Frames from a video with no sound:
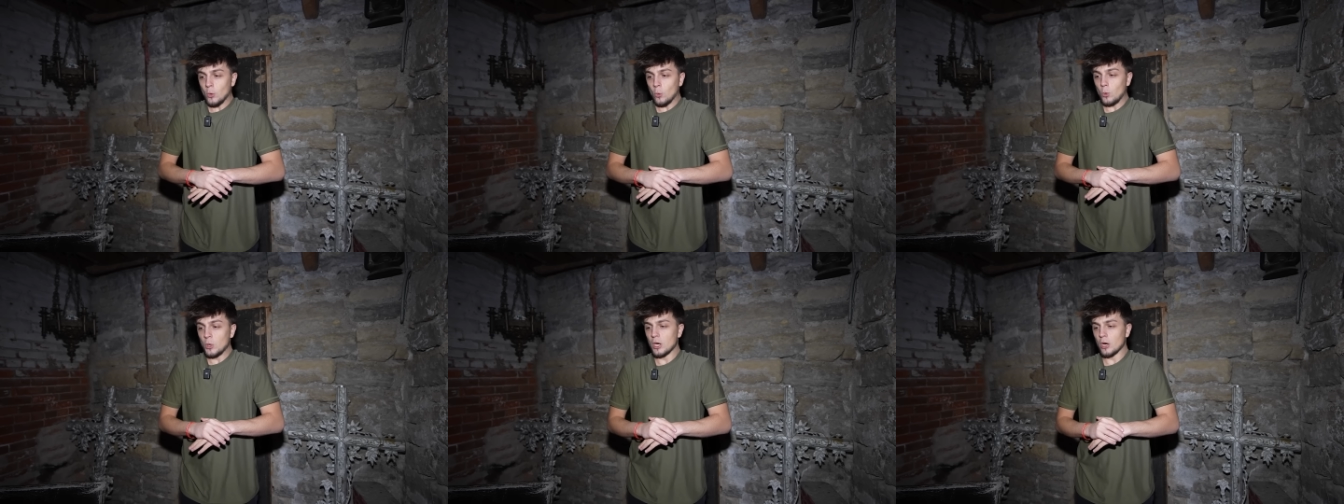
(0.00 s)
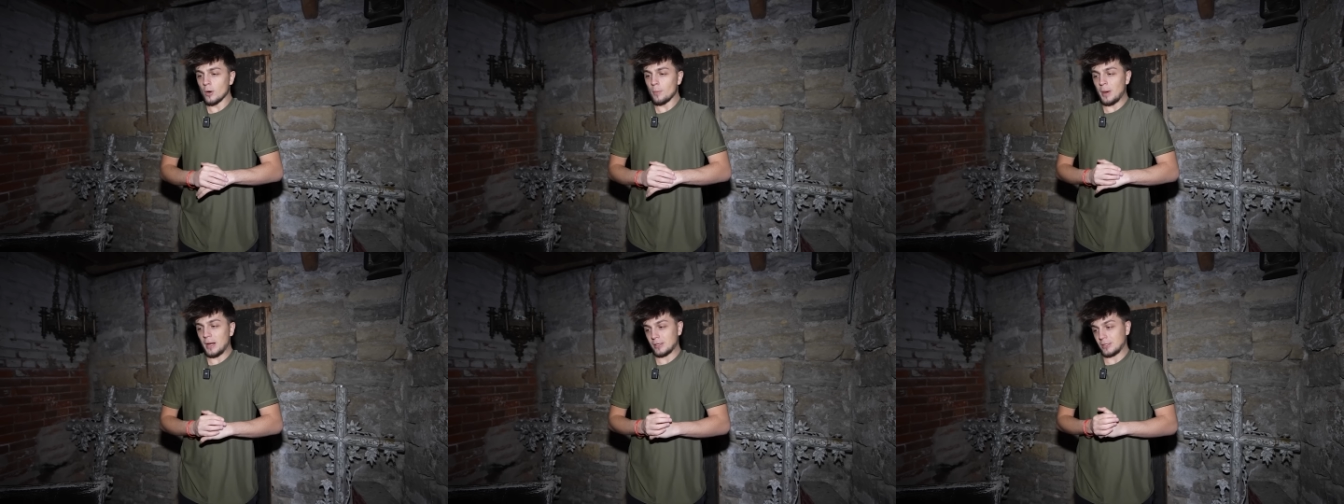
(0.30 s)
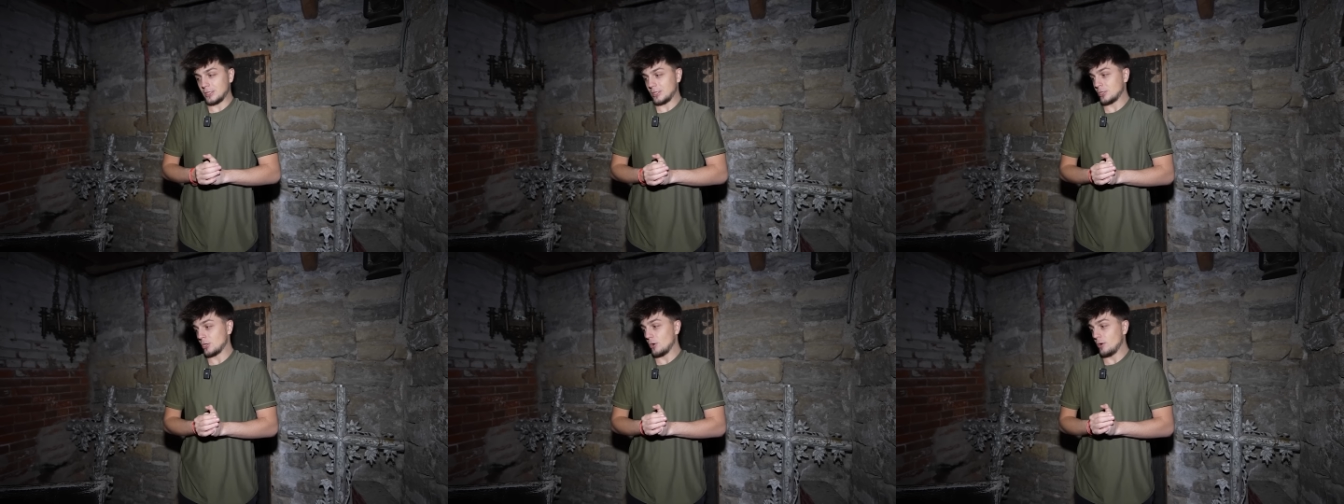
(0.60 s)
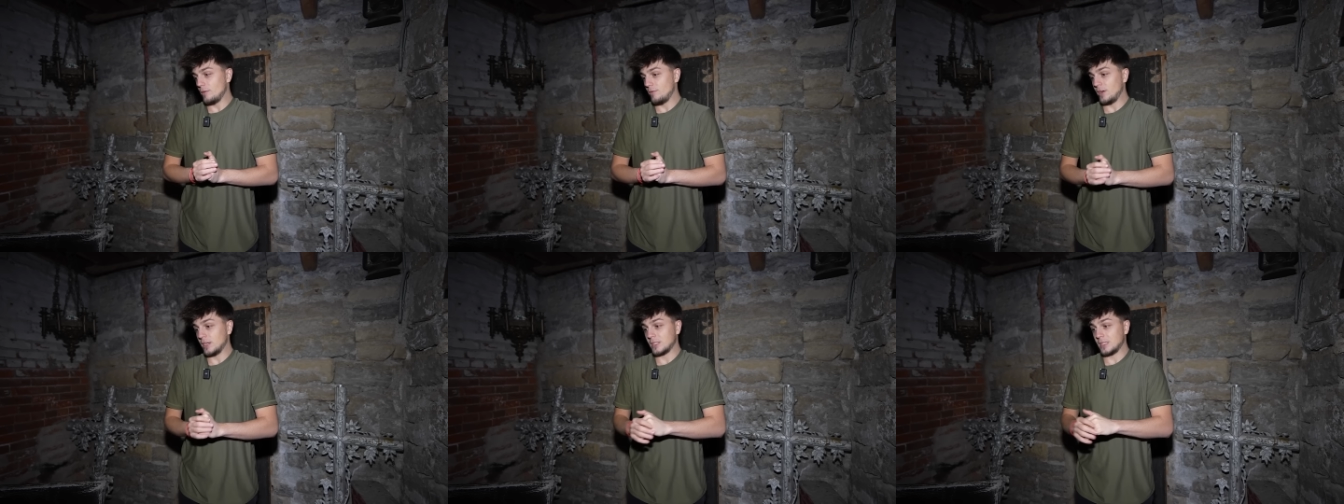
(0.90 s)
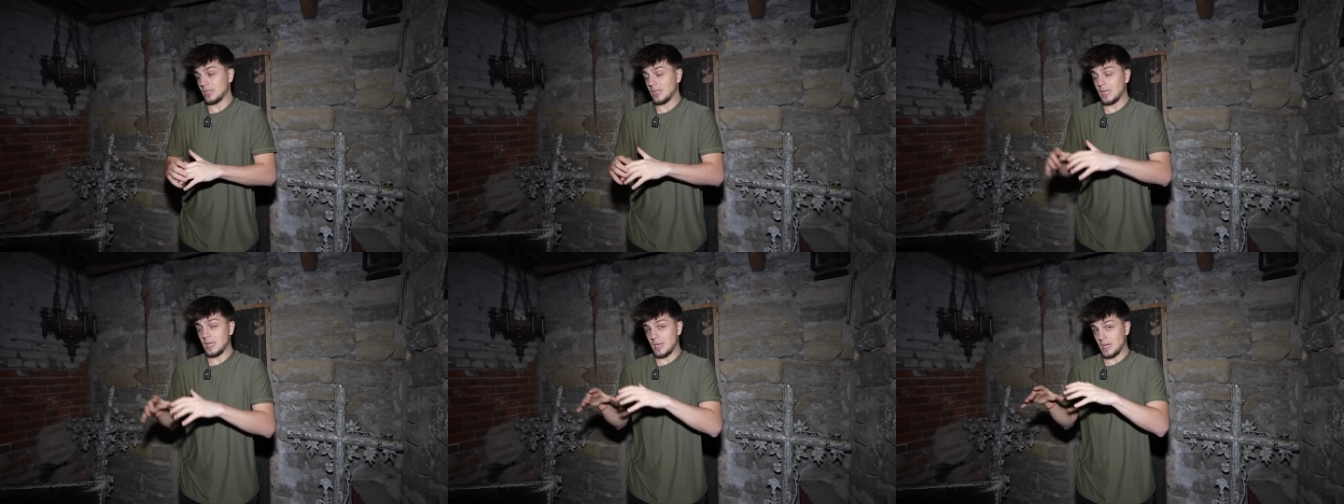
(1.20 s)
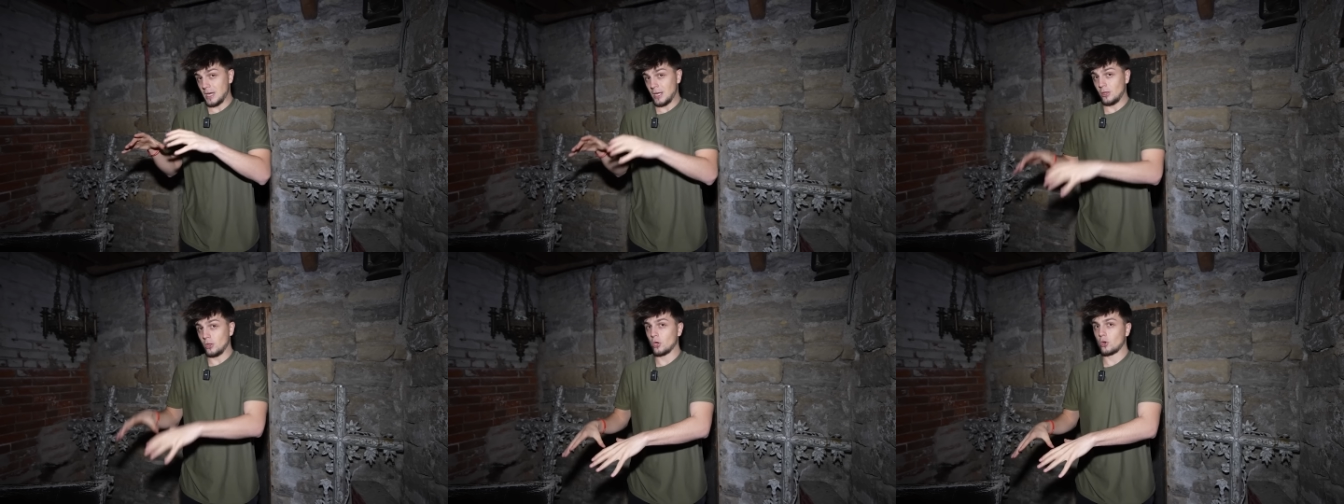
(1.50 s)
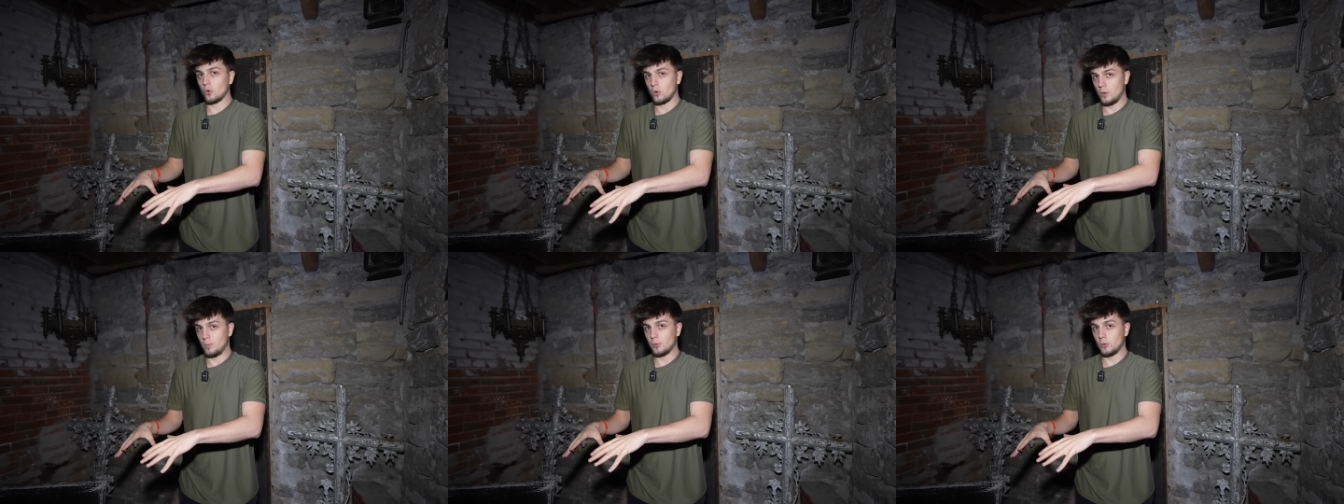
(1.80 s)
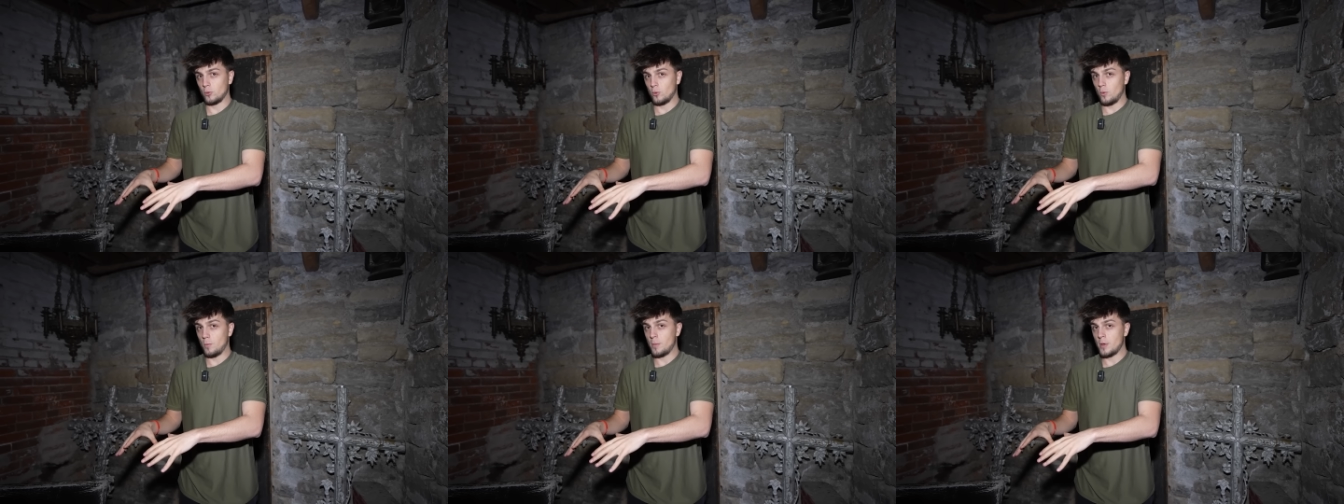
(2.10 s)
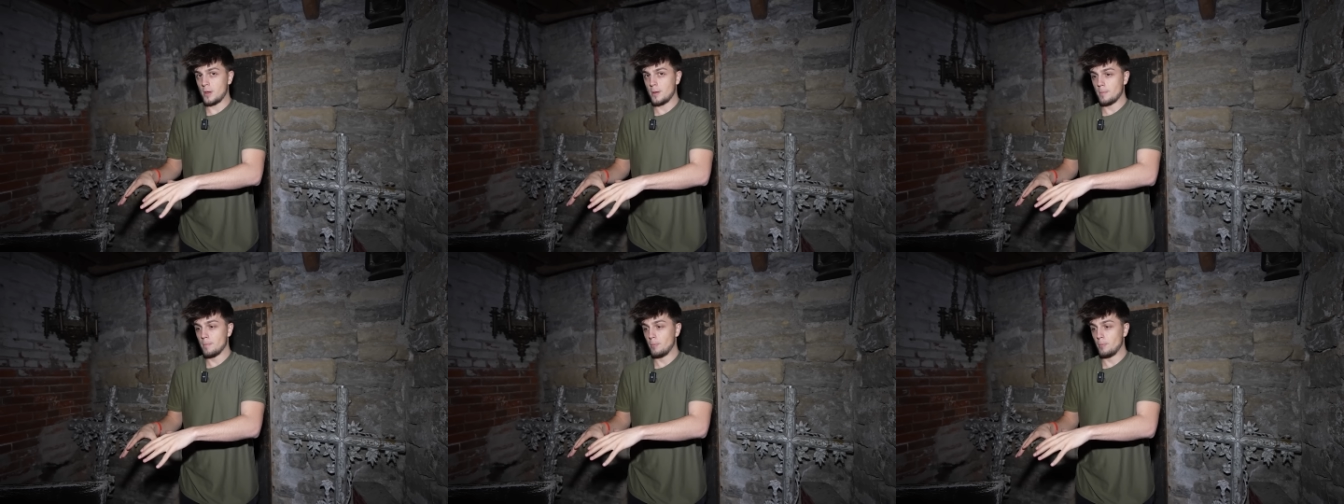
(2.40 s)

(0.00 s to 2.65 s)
we're about to start investigating in the crypt room,